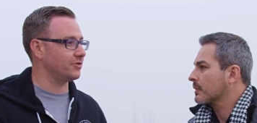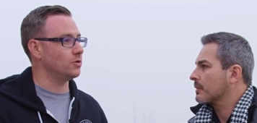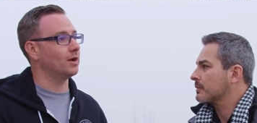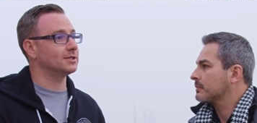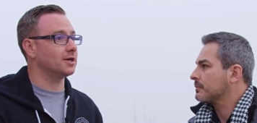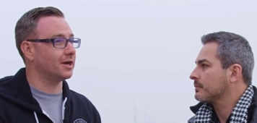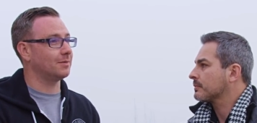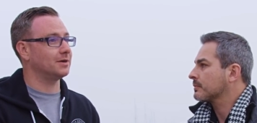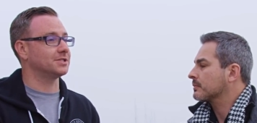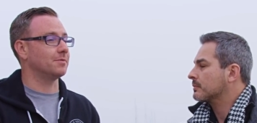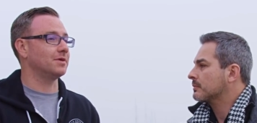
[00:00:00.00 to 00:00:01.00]
Speaker 1: and you want to talk
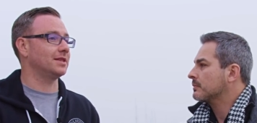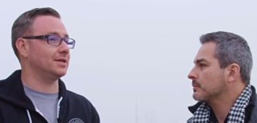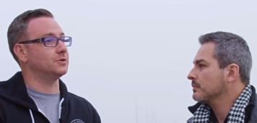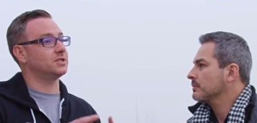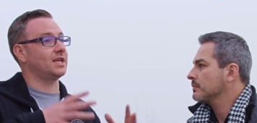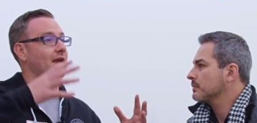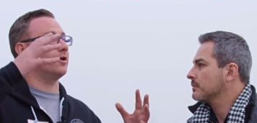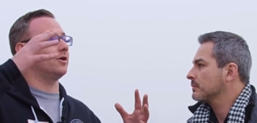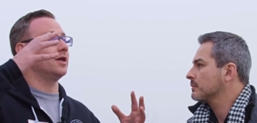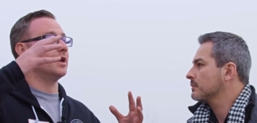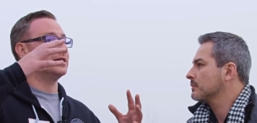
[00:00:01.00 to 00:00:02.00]
about something that you
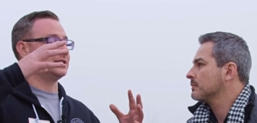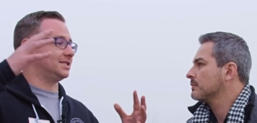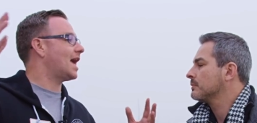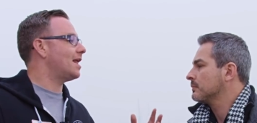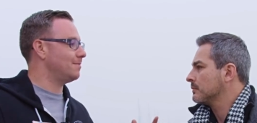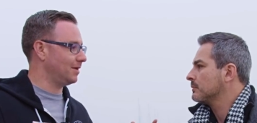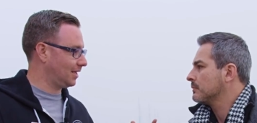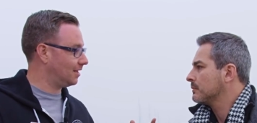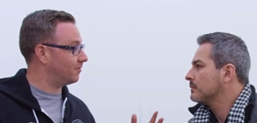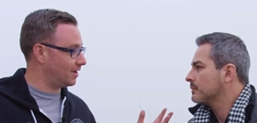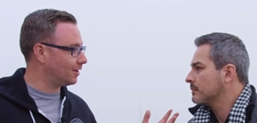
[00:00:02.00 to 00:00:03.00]
scale to 10
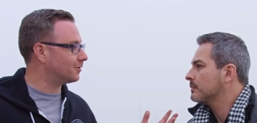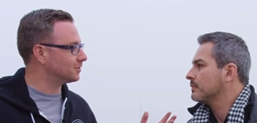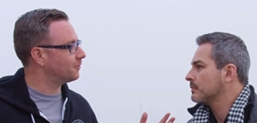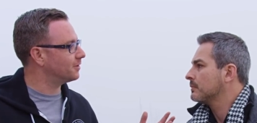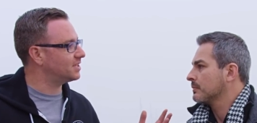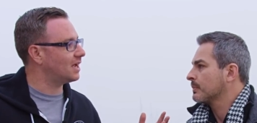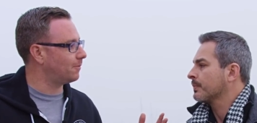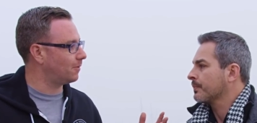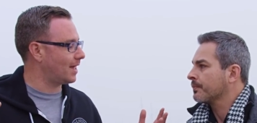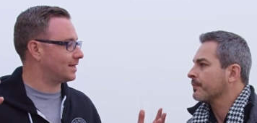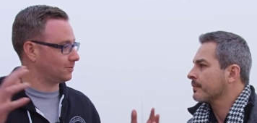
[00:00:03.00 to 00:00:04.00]
million vehicles, for
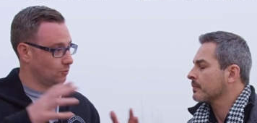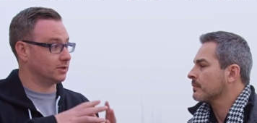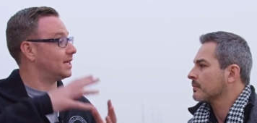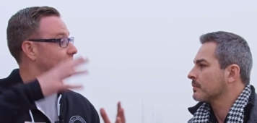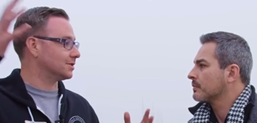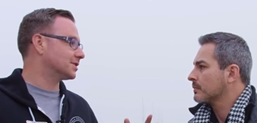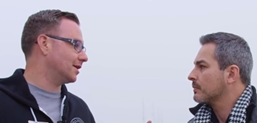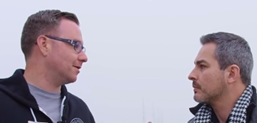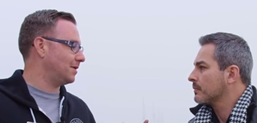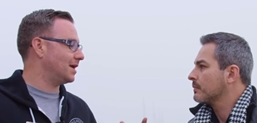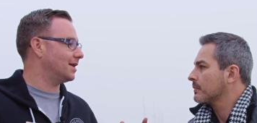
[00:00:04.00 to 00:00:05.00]
example, like where Tesla's
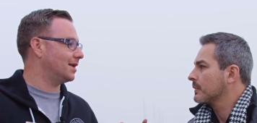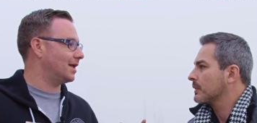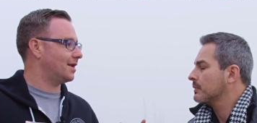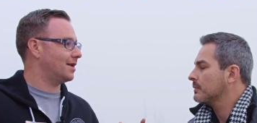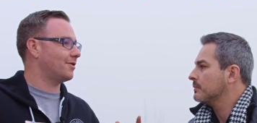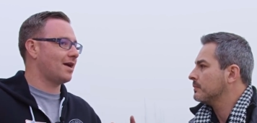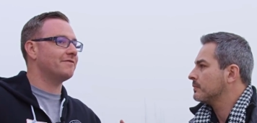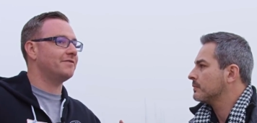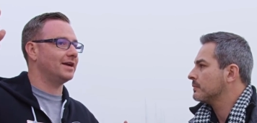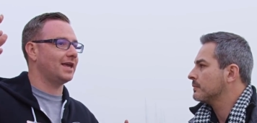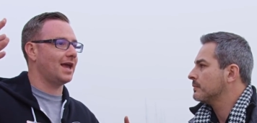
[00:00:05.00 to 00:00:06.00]
going to be in, in another
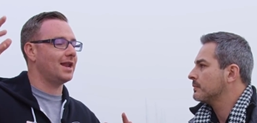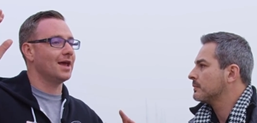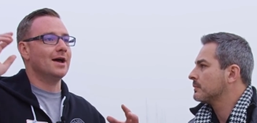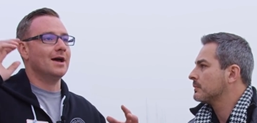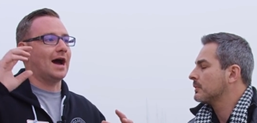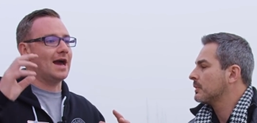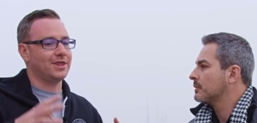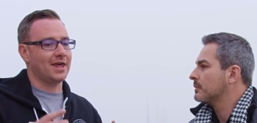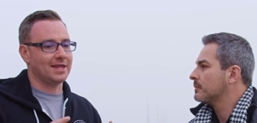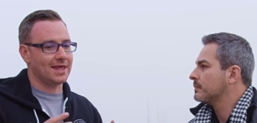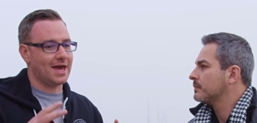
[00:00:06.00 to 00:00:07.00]
half a decade, I
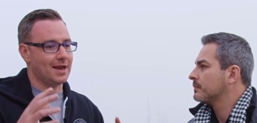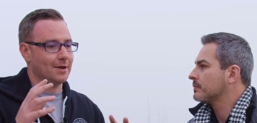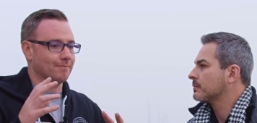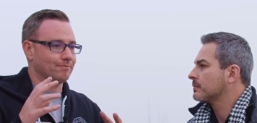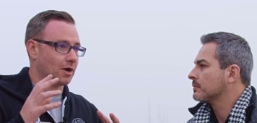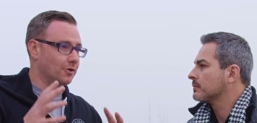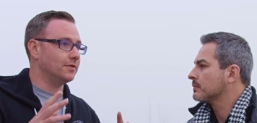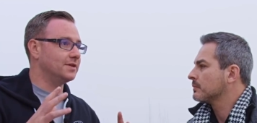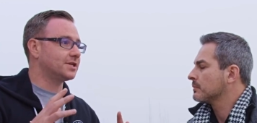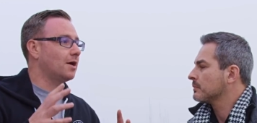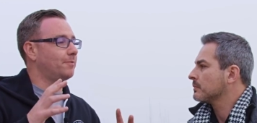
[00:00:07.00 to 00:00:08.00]
think that although
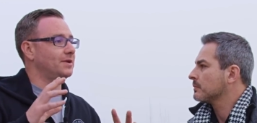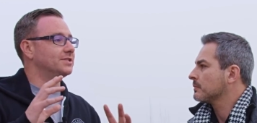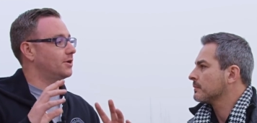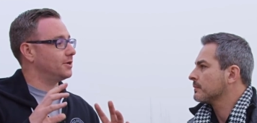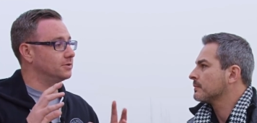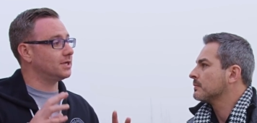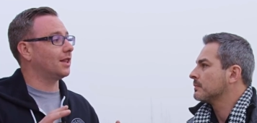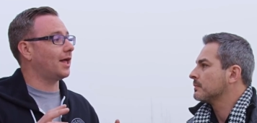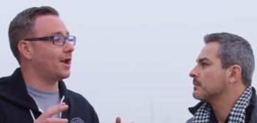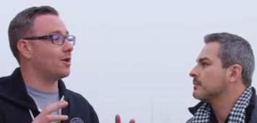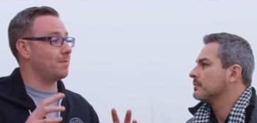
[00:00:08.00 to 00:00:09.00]
these companies that are using
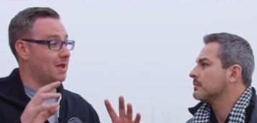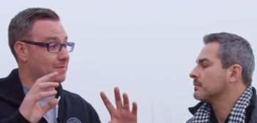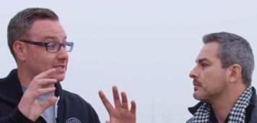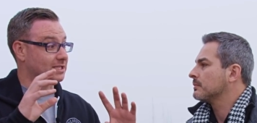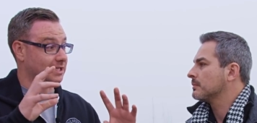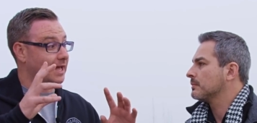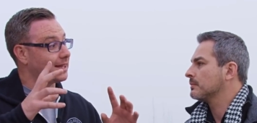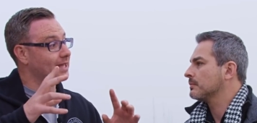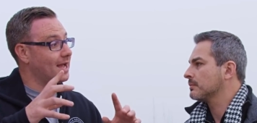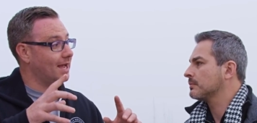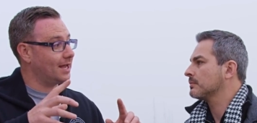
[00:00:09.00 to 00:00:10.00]
lidar may be
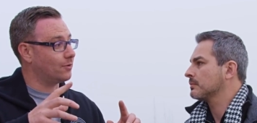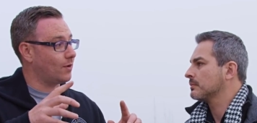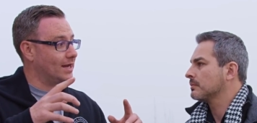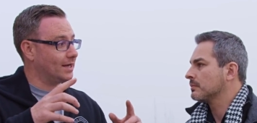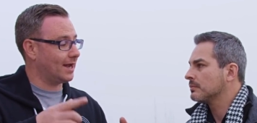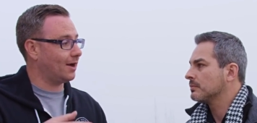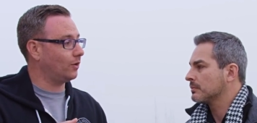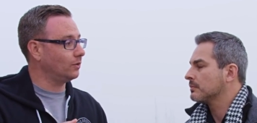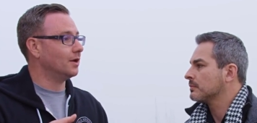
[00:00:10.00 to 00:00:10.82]
slightly ahead right now,